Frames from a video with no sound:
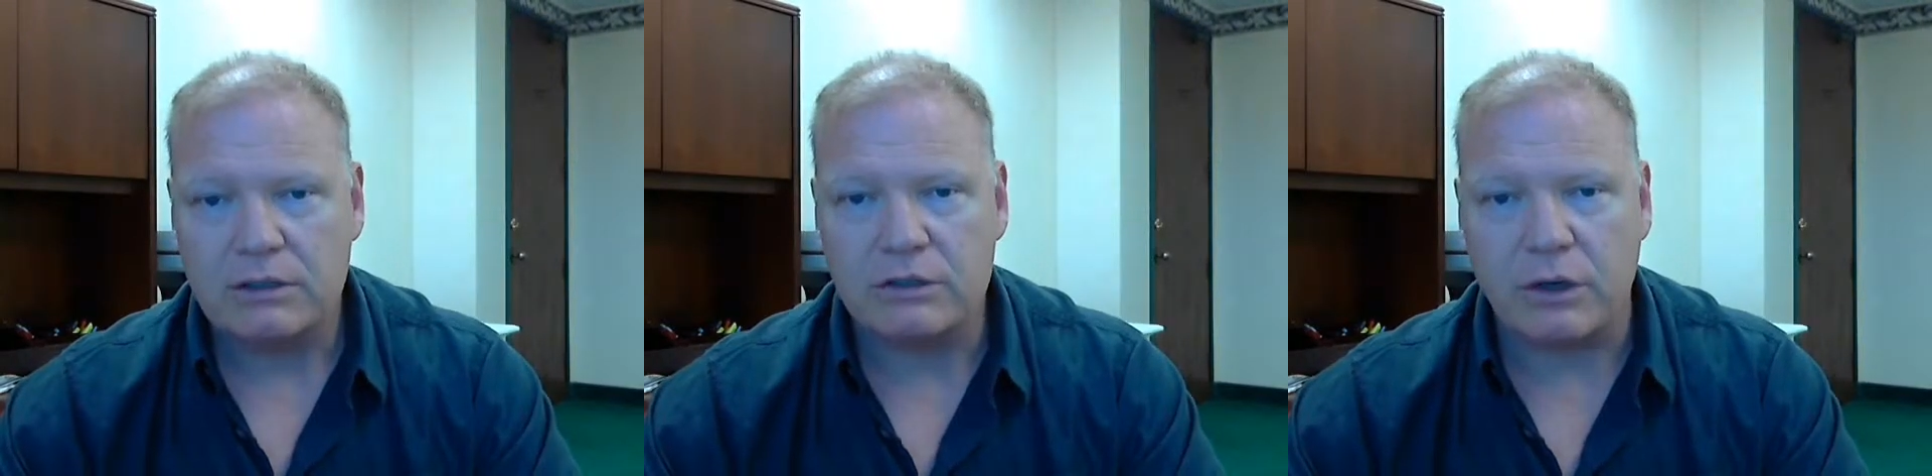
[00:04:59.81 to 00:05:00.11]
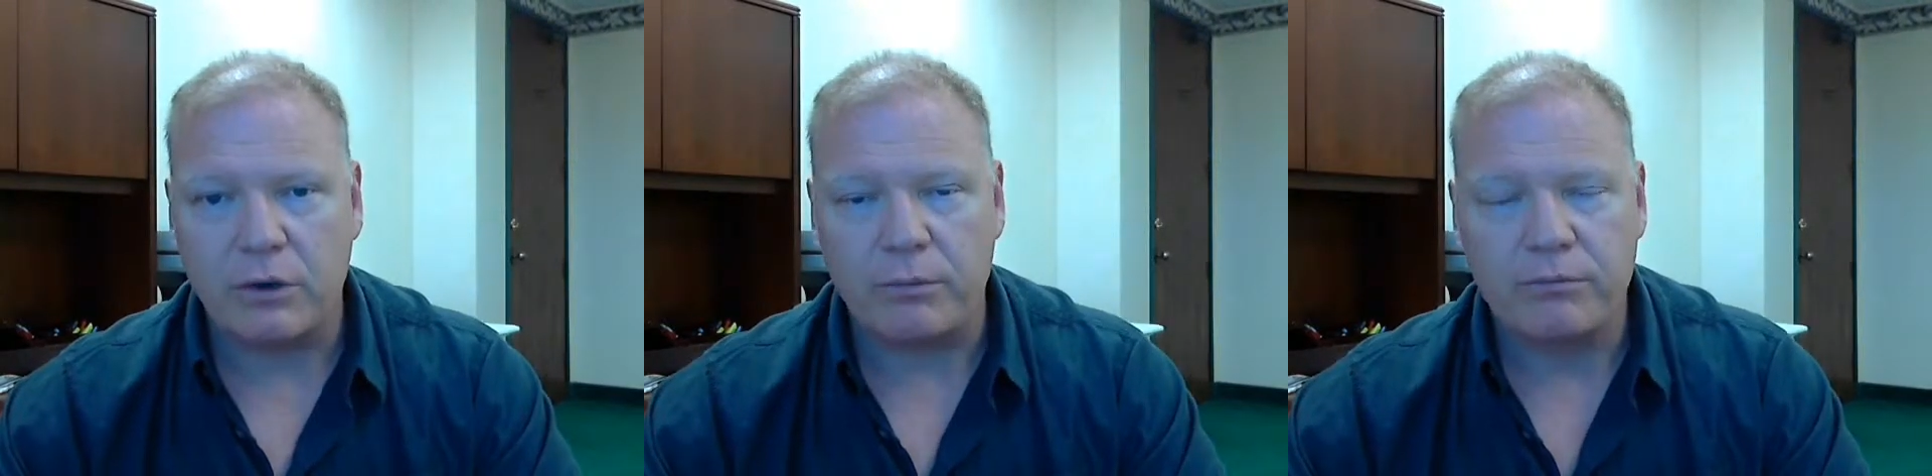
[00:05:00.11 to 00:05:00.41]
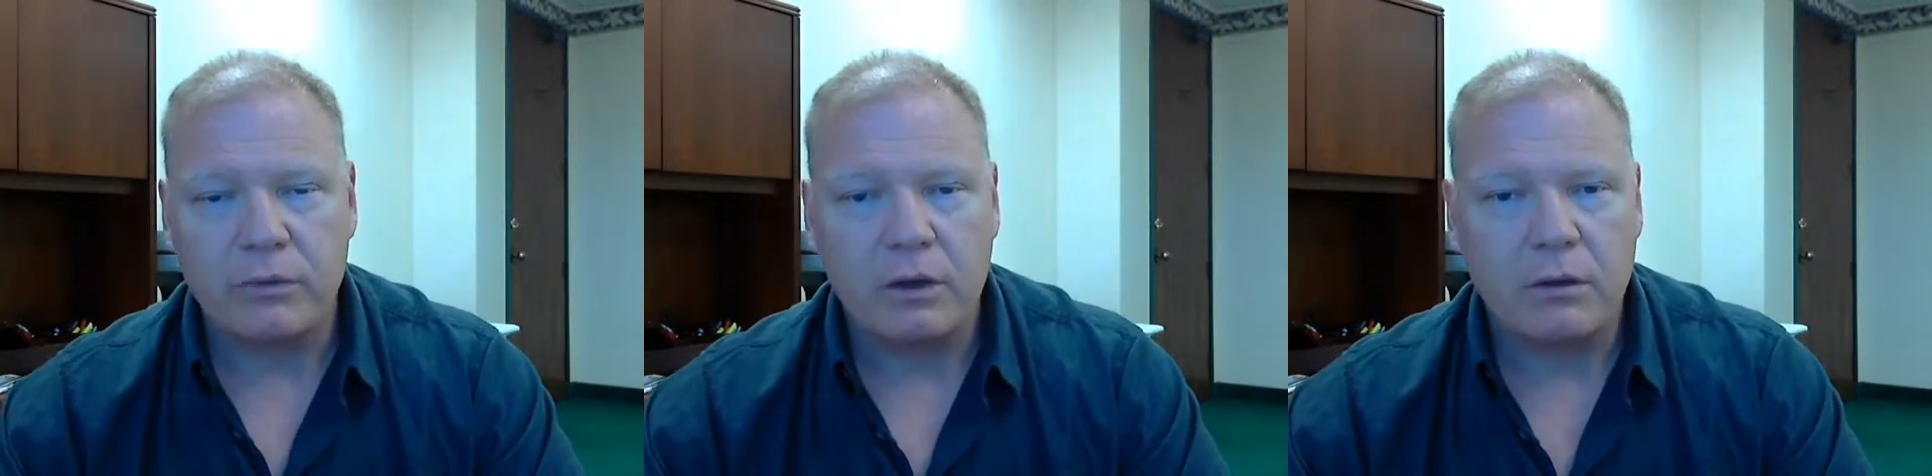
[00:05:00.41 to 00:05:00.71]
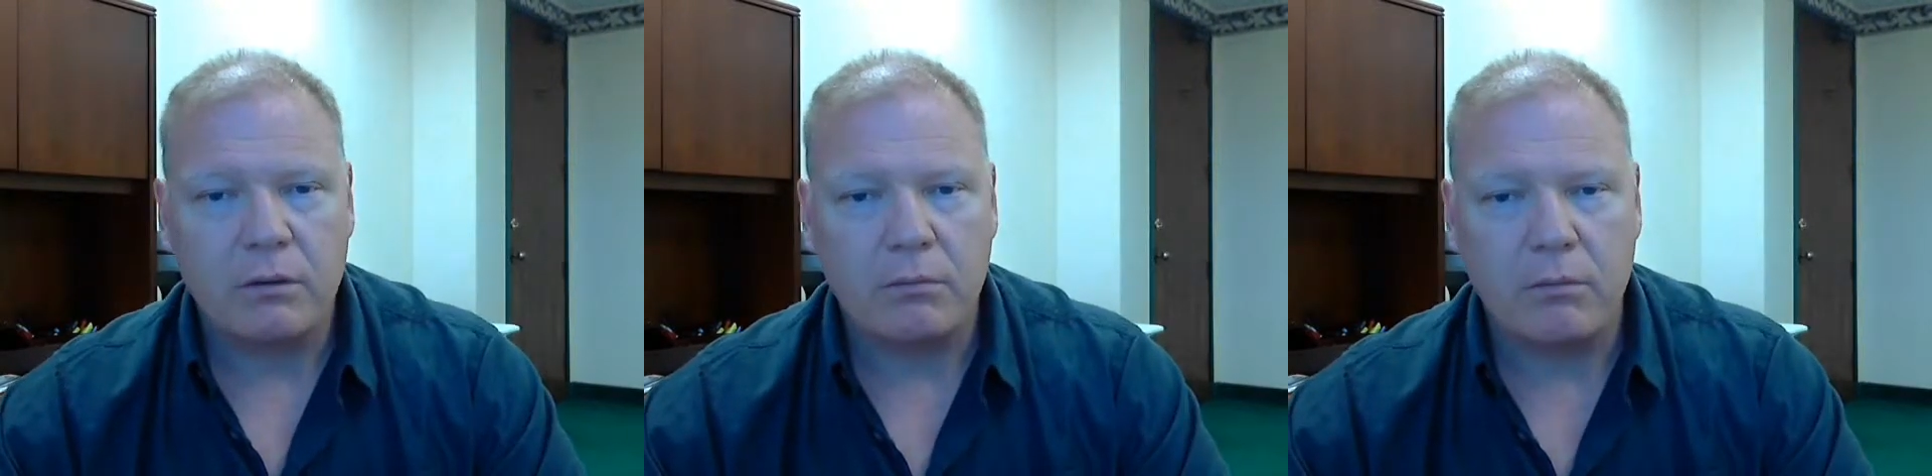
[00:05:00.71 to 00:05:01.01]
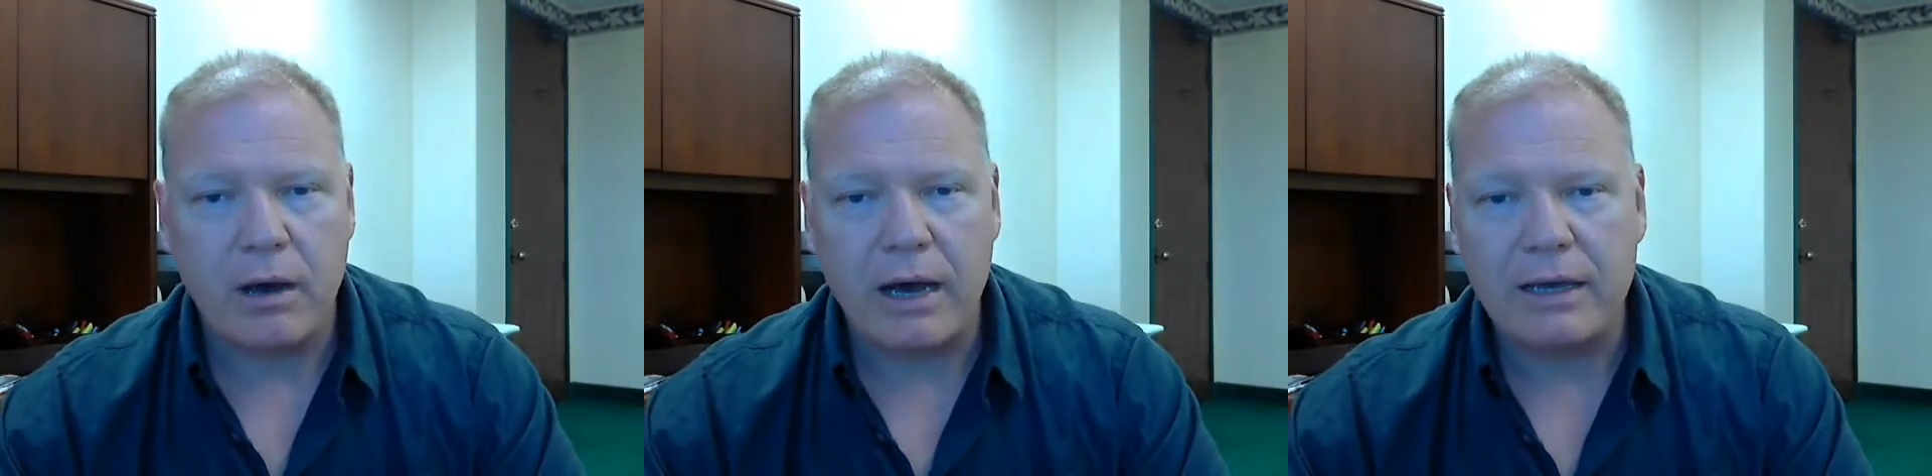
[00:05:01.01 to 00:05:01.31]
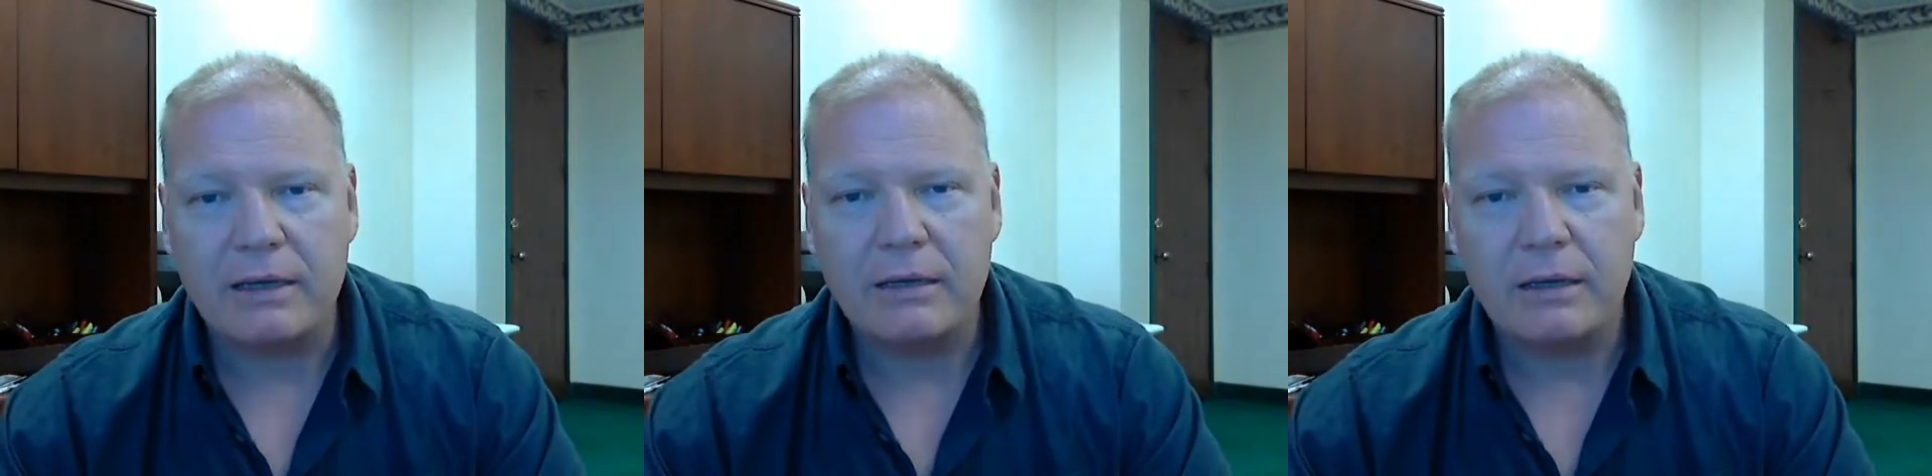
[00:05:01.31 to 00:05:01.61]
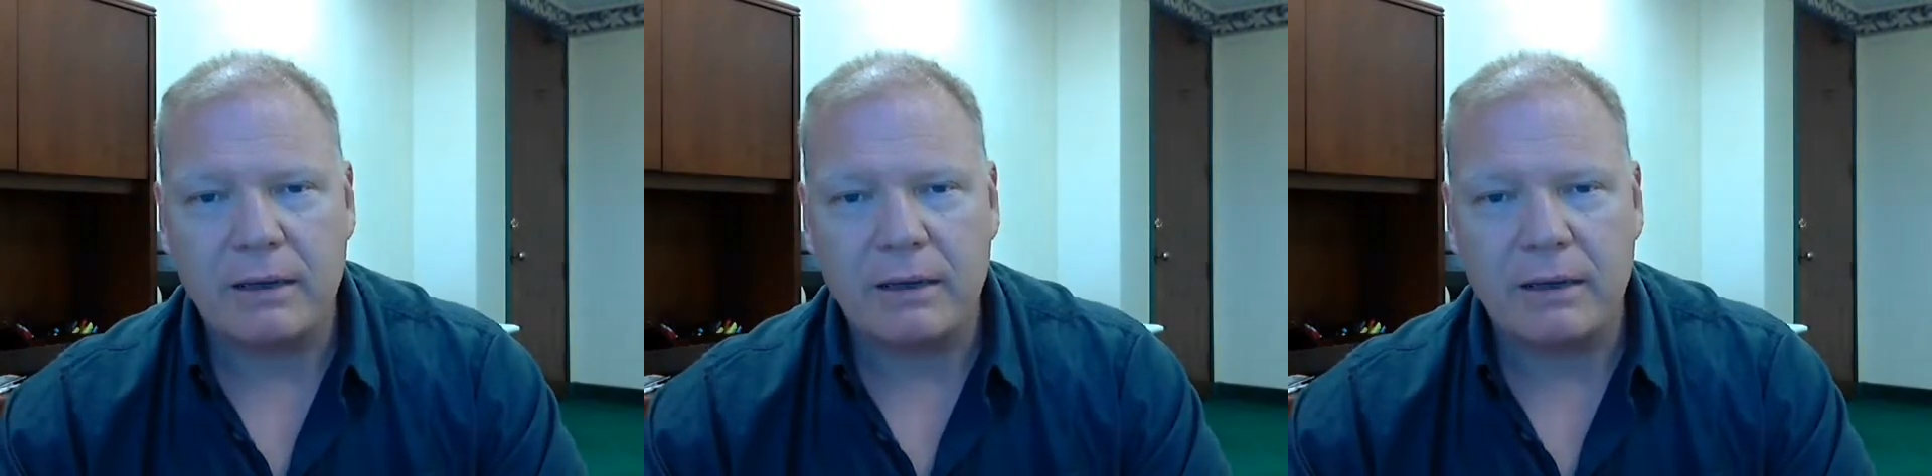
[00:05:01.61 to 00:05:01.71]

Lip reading: So my